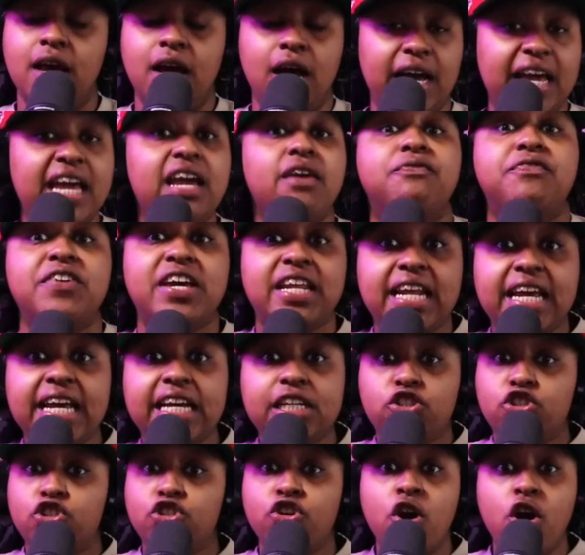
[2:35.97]
If it
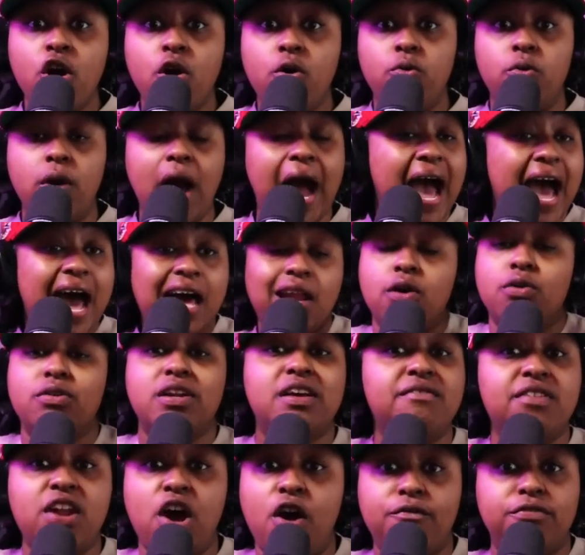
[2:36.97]
is true, I don't
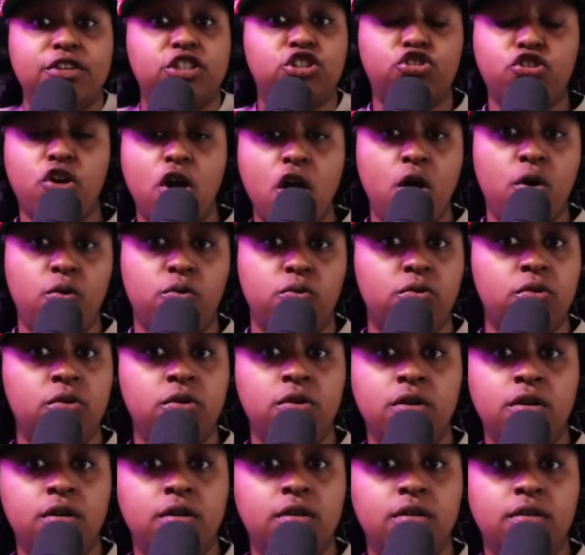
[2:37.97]
even know if it's true.
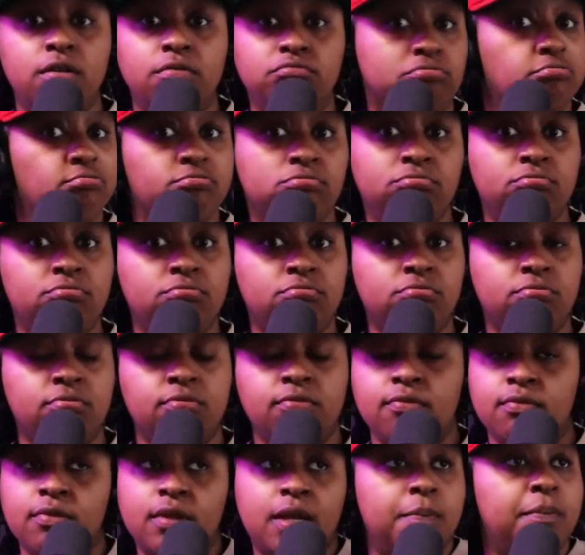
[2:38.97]

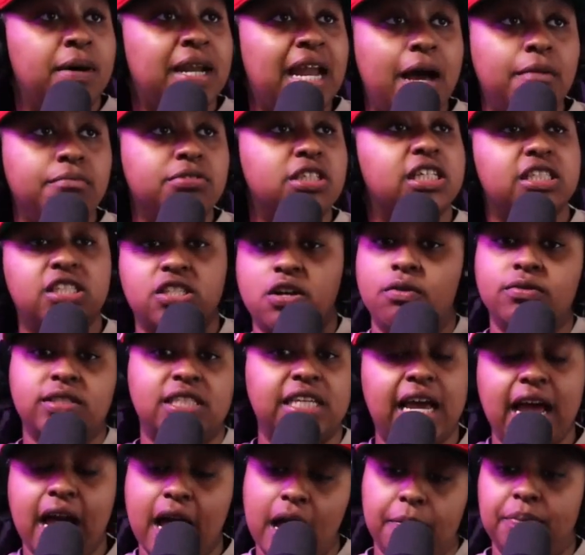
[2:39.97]
But I'm just going to
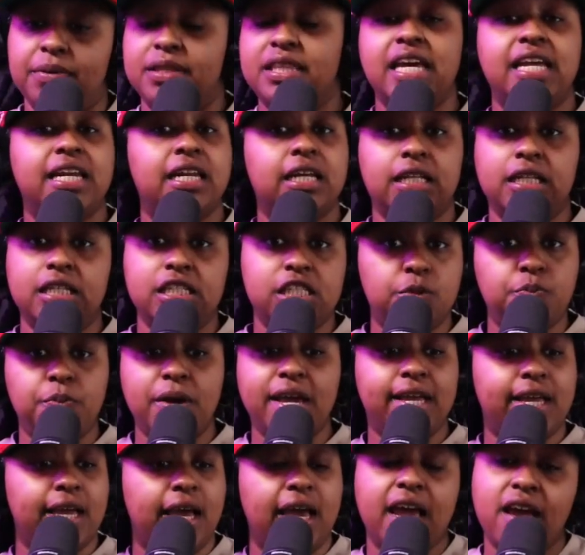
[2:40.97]
say, hypothetically
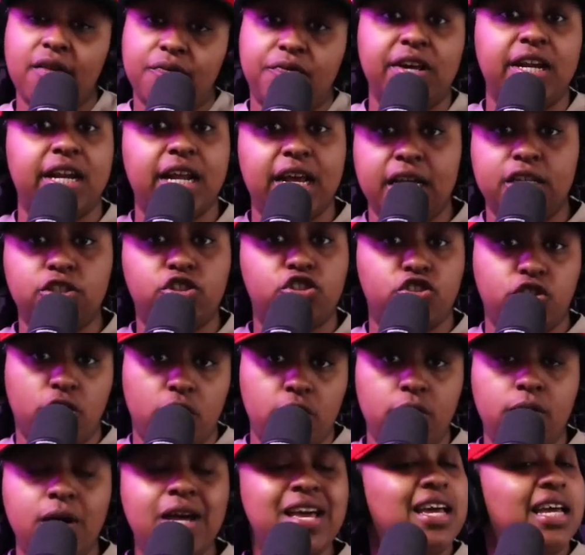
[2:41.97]
speaking, if it is
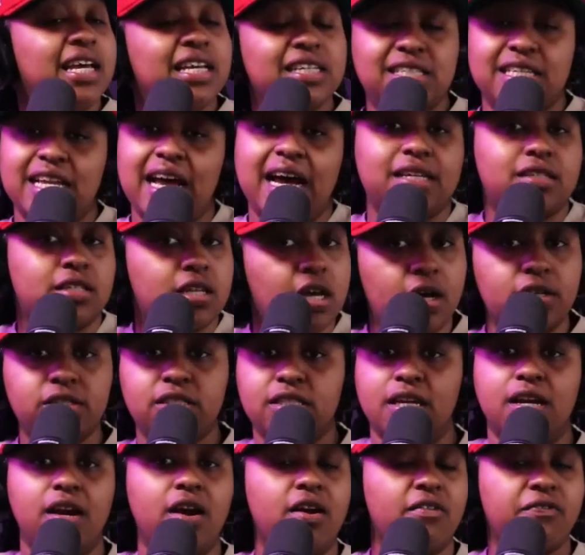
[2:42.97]
true, it's not tossed
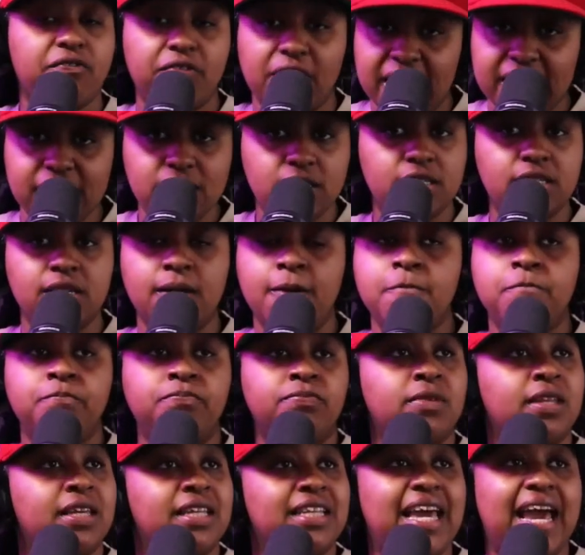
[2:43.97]
in her face.
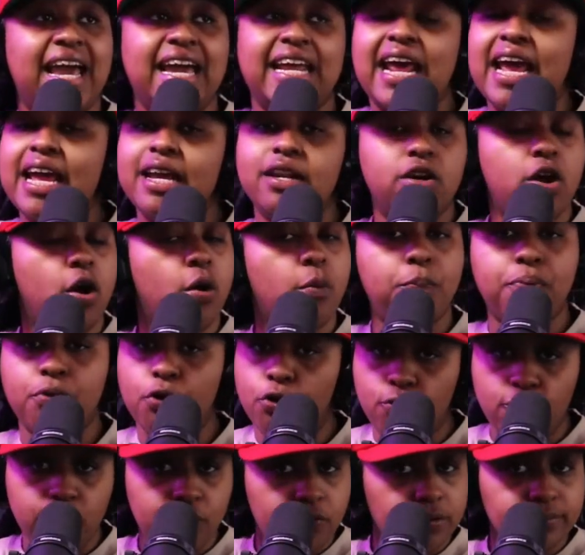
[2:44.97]
It ain't no
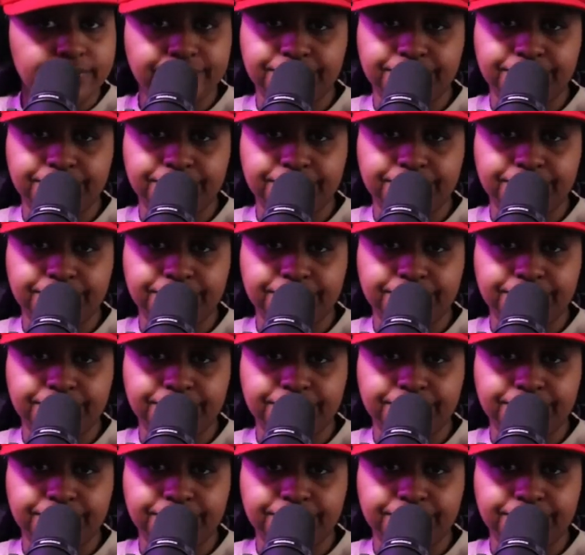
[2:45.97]
proof.